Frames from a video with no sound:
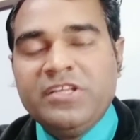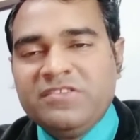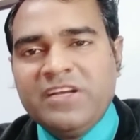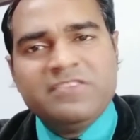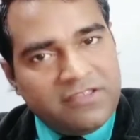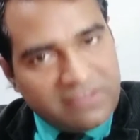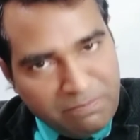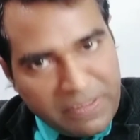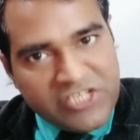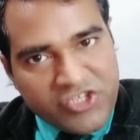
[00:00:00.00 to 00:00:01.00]
He said, sir,
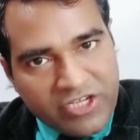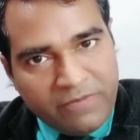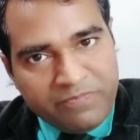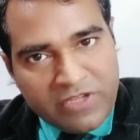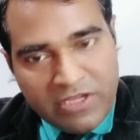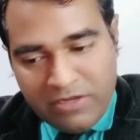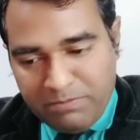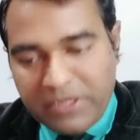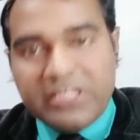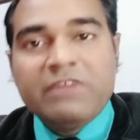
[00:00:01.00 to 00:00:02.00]
simple chair,
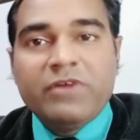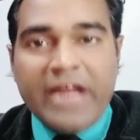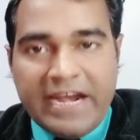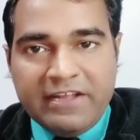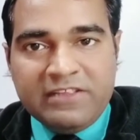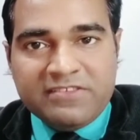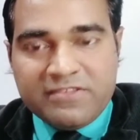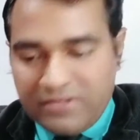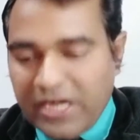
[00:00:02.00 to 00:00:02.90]
but there were handles.